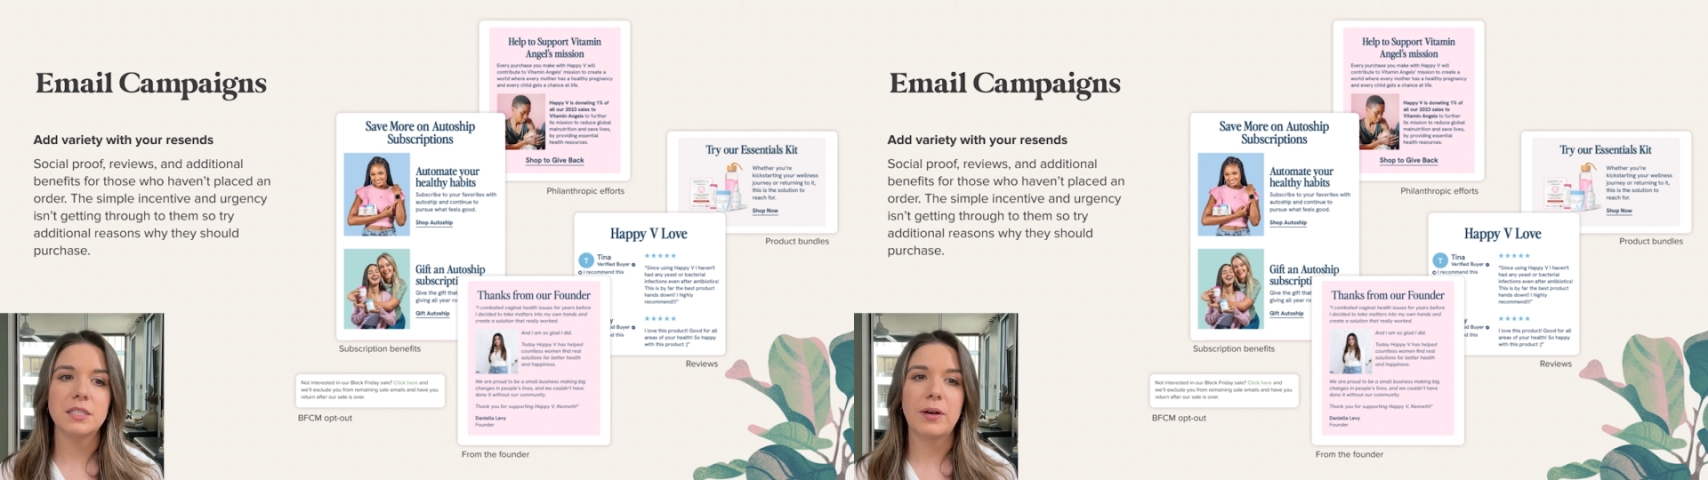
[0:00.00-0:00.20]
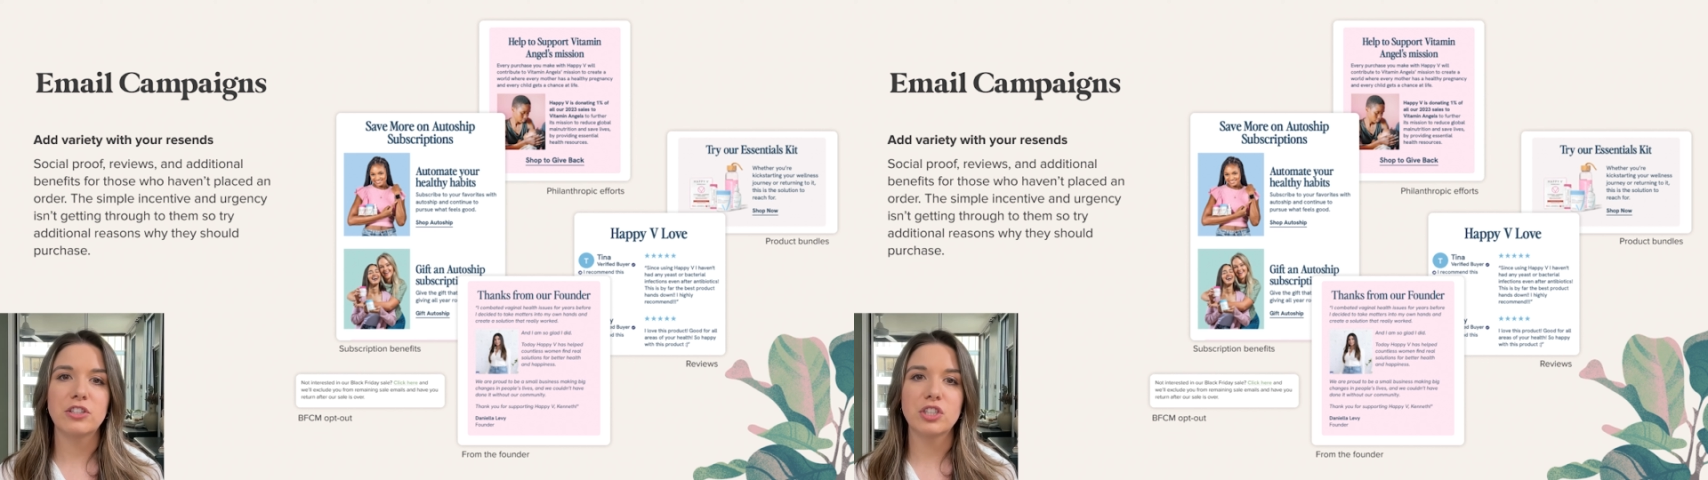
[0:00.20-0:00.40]

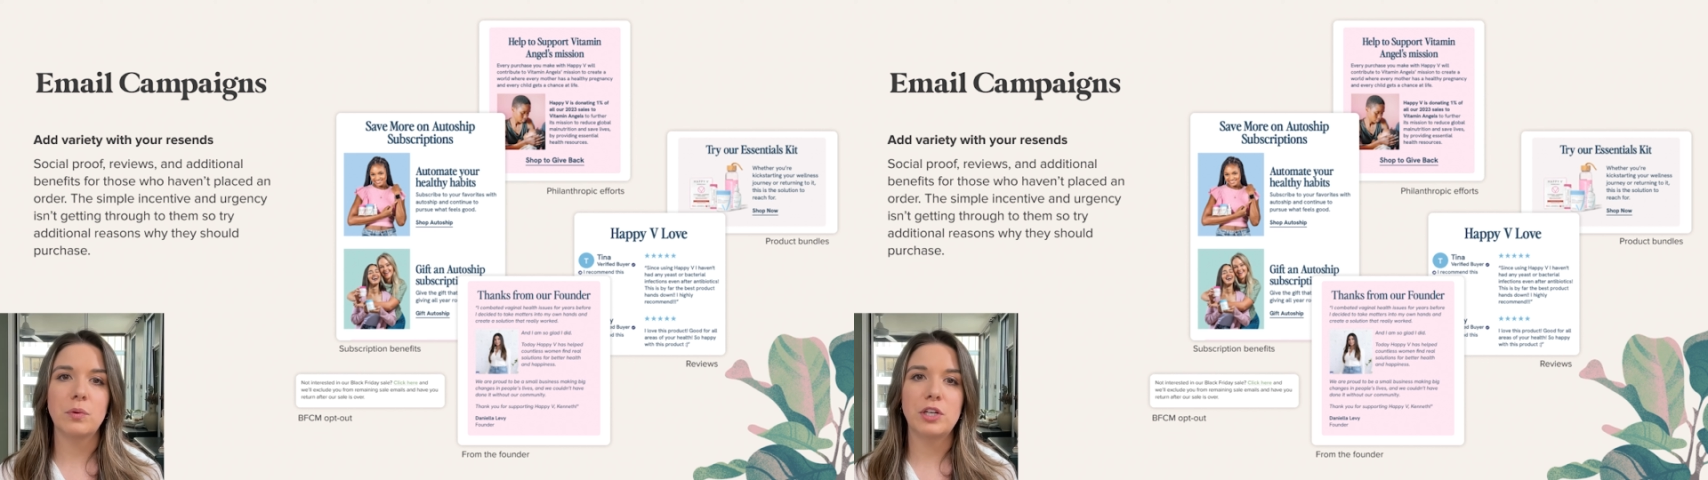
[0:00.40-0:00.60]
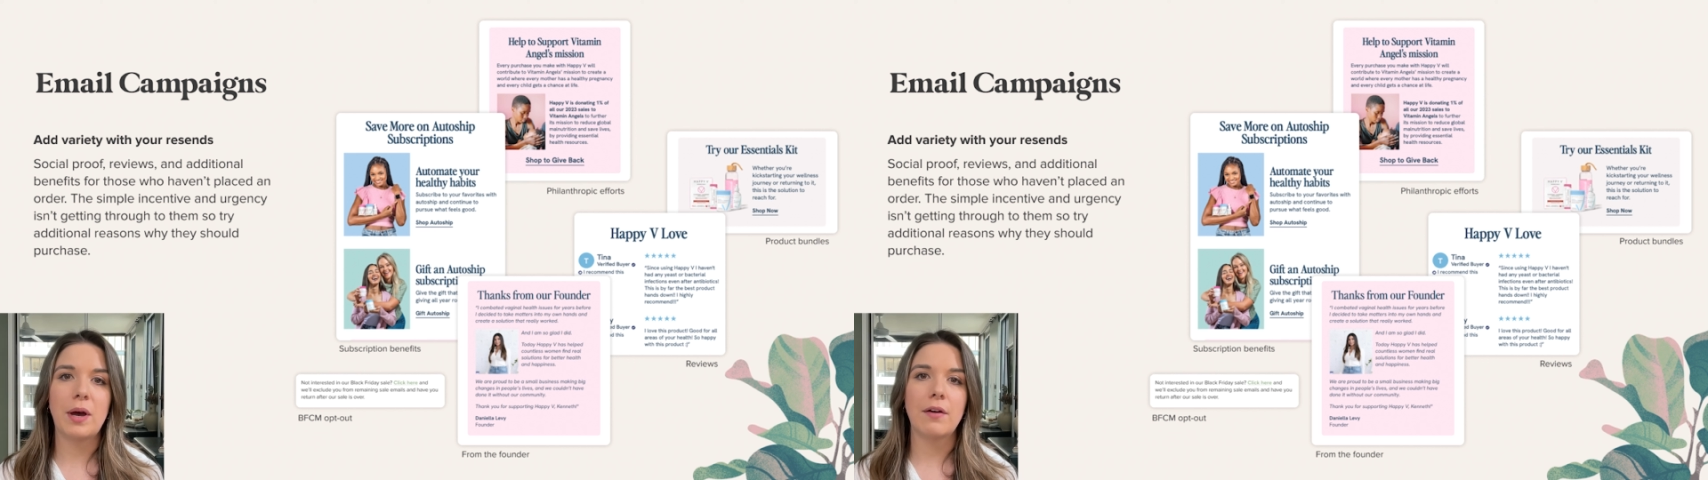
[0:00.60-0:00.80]
especially
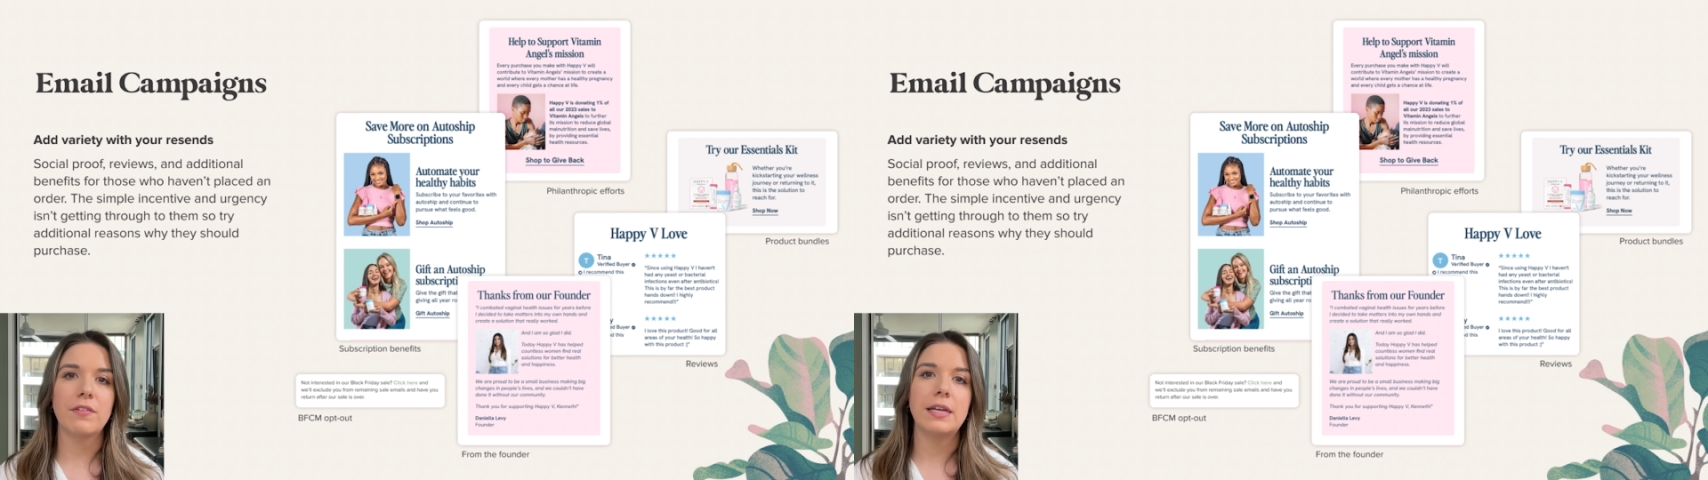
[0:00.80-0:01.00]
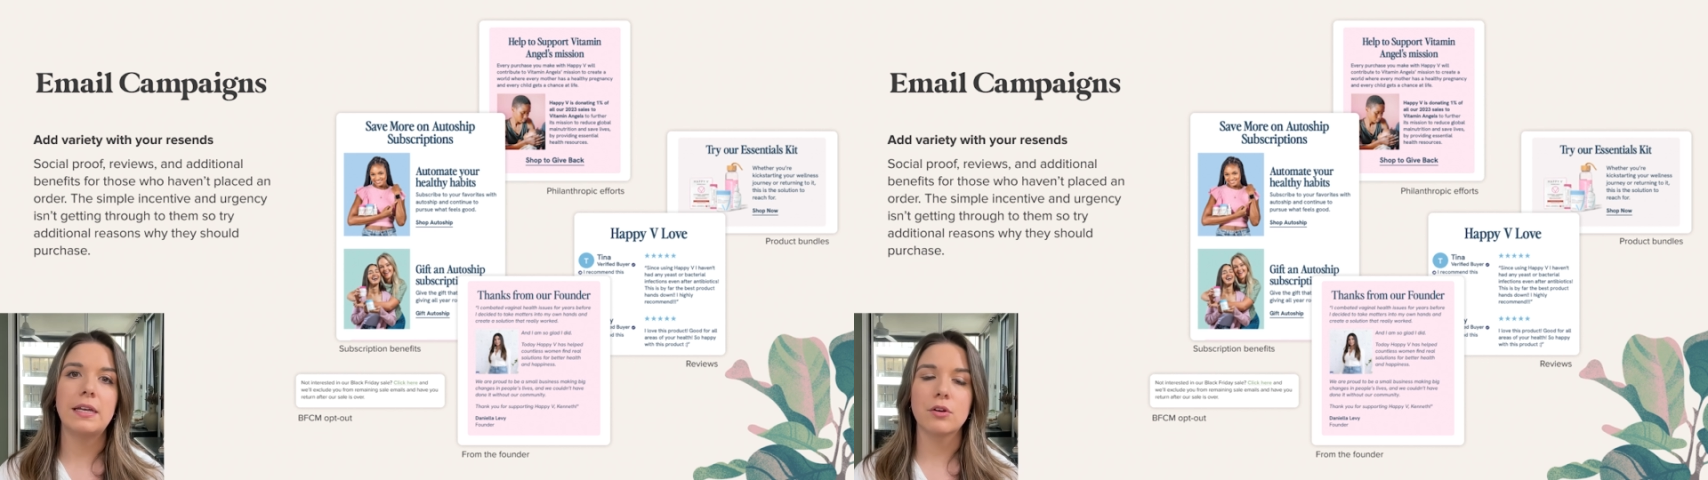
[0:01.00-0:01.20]
when you have
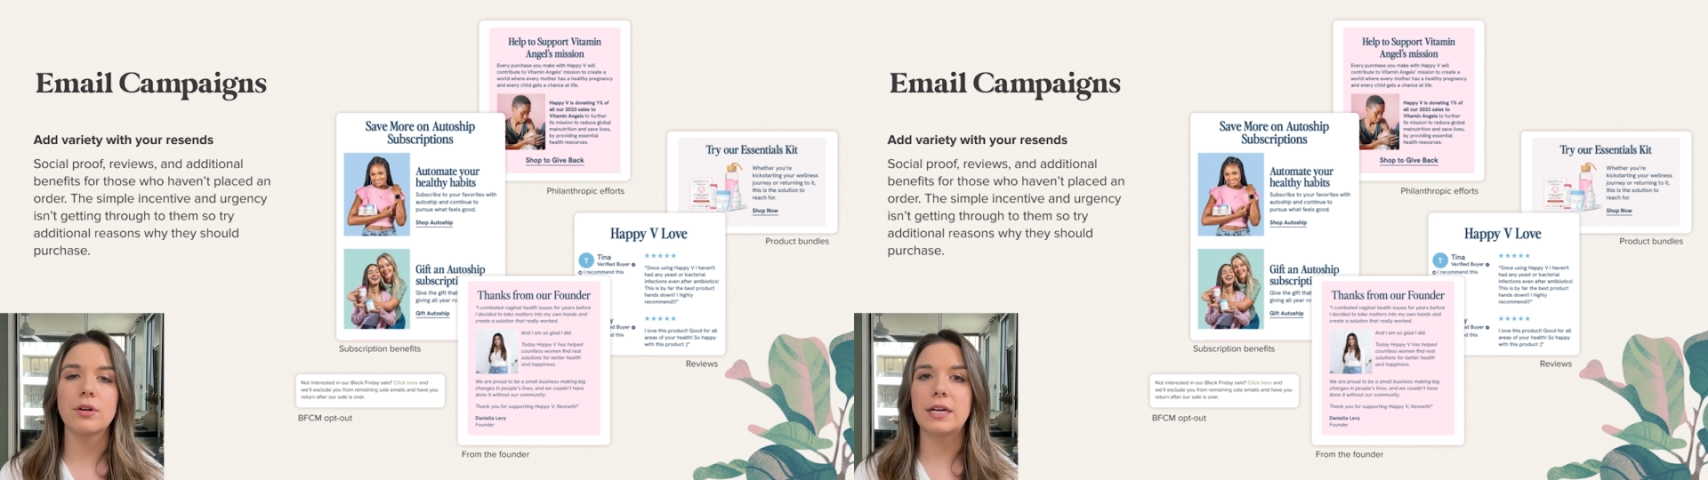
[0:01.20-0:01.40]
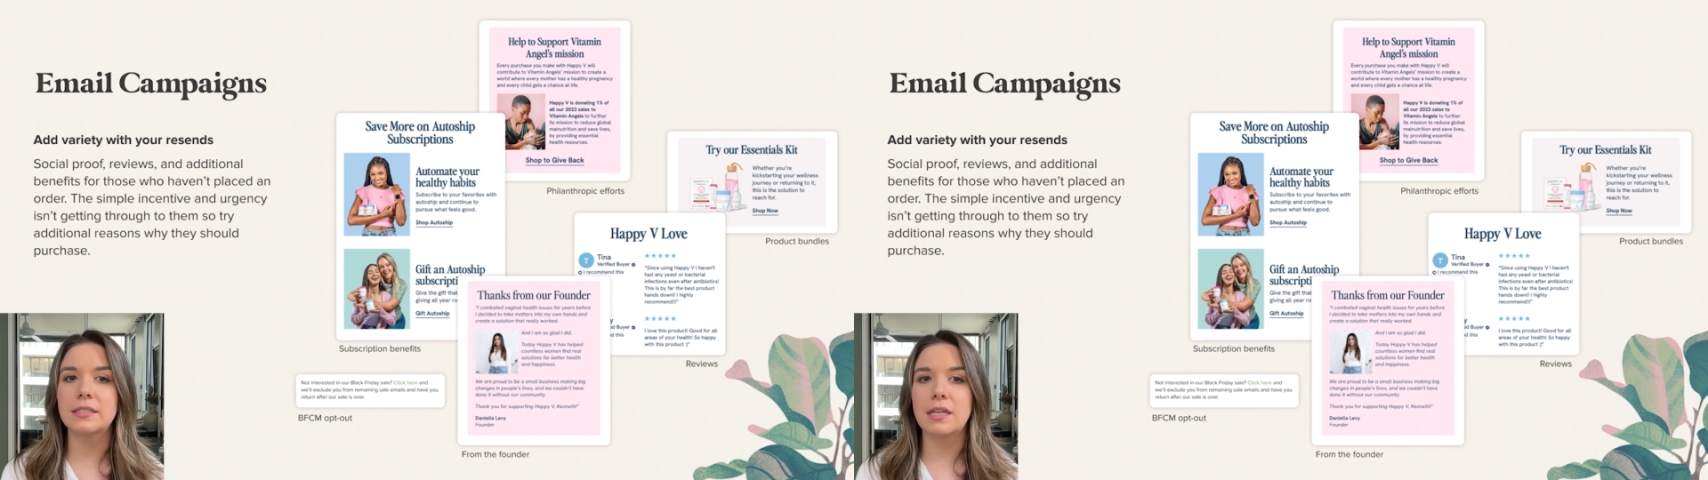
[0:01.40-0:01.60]
an
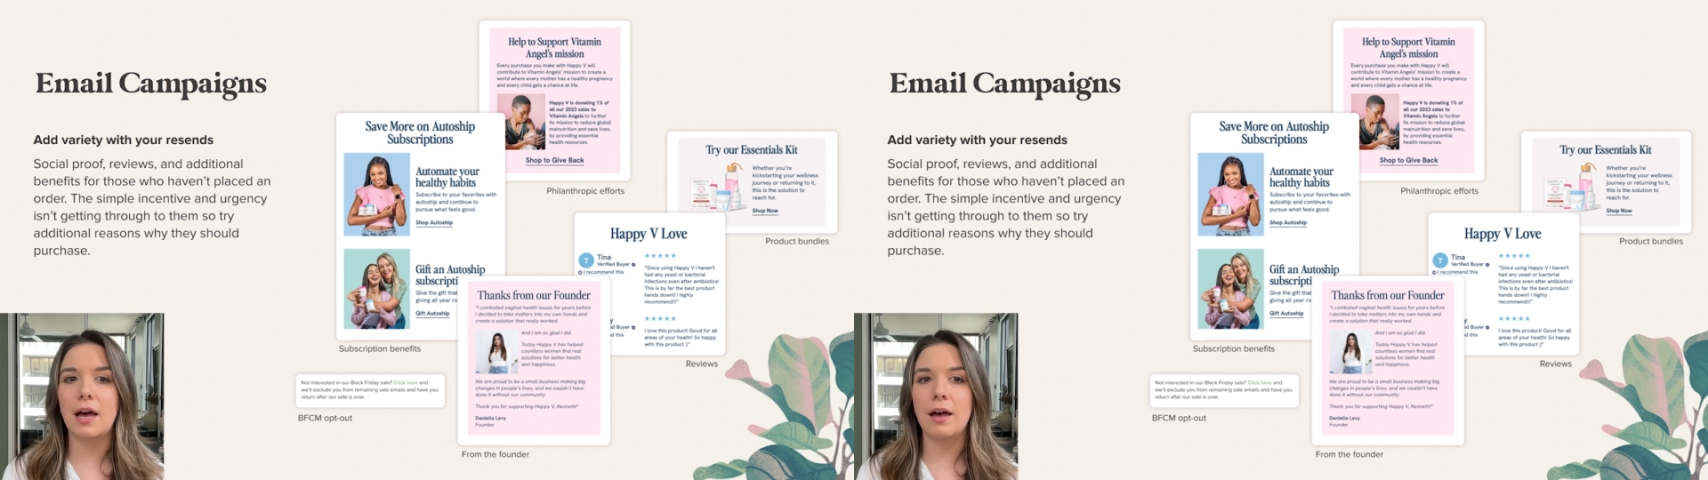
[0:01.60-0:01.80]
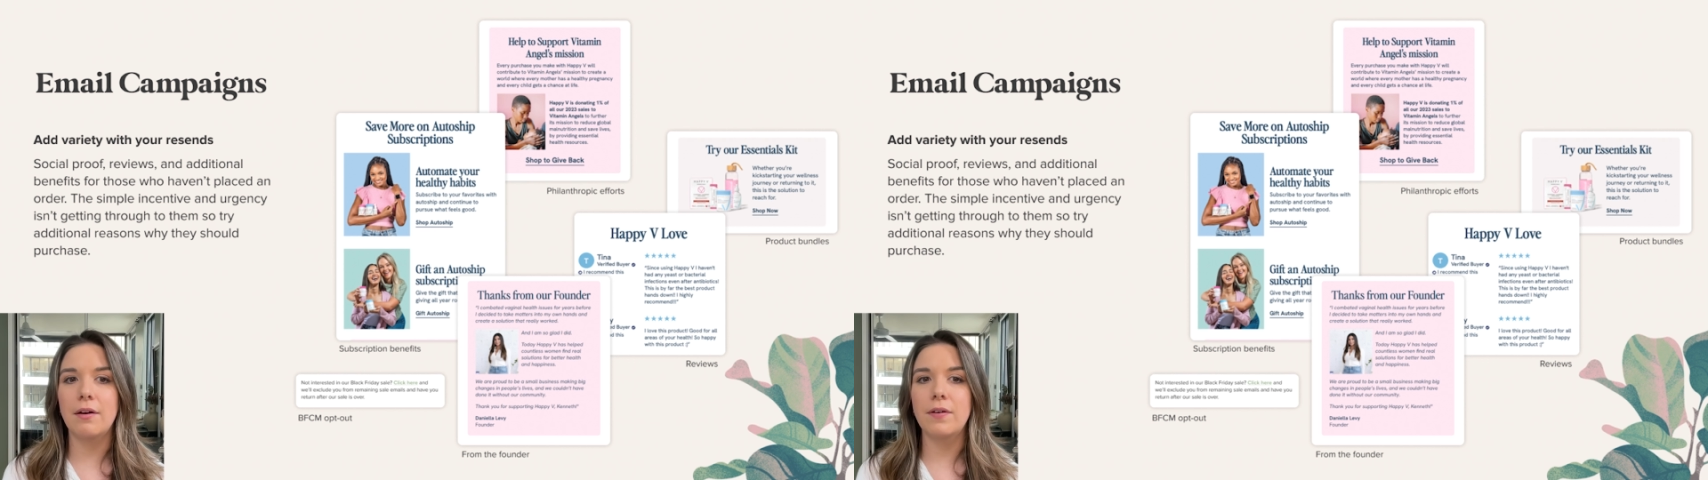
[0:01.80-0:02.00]
increase
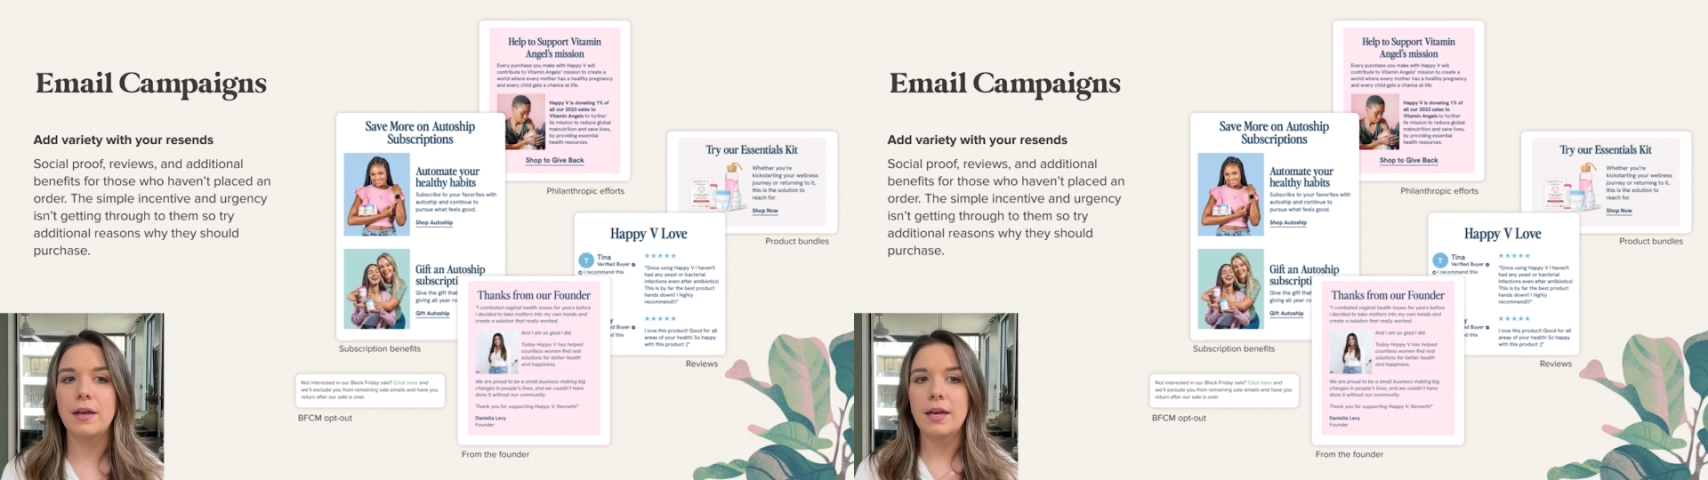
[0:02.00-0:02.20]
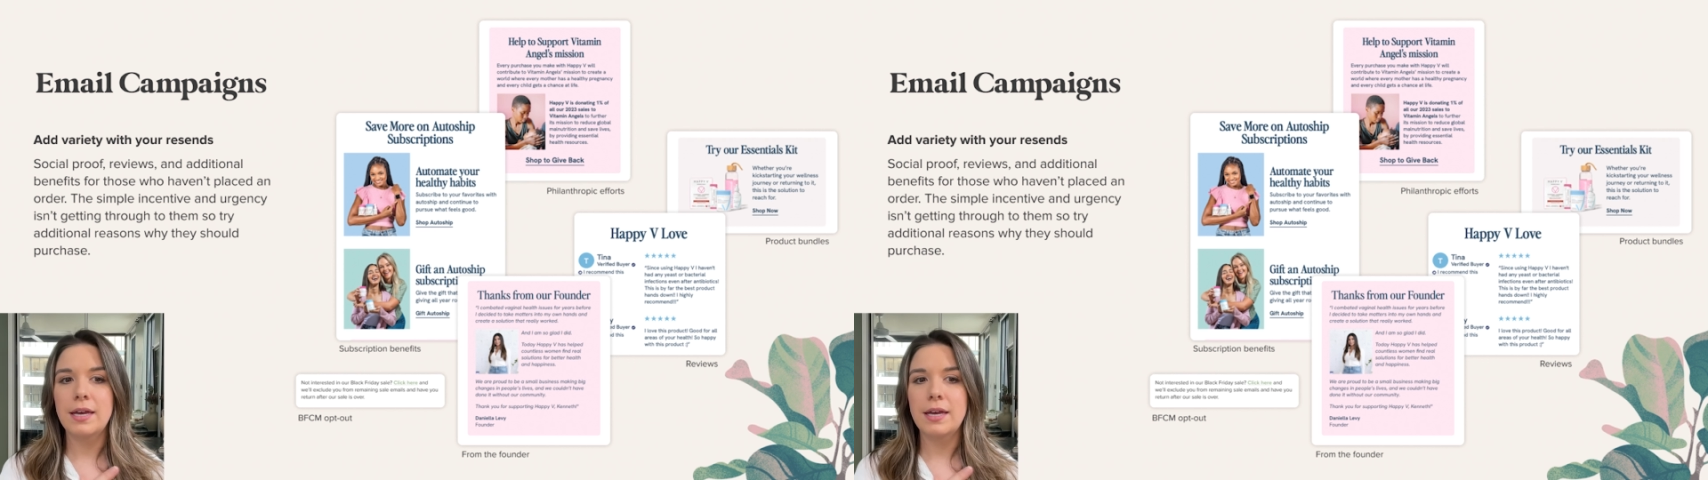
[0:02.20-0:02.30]
of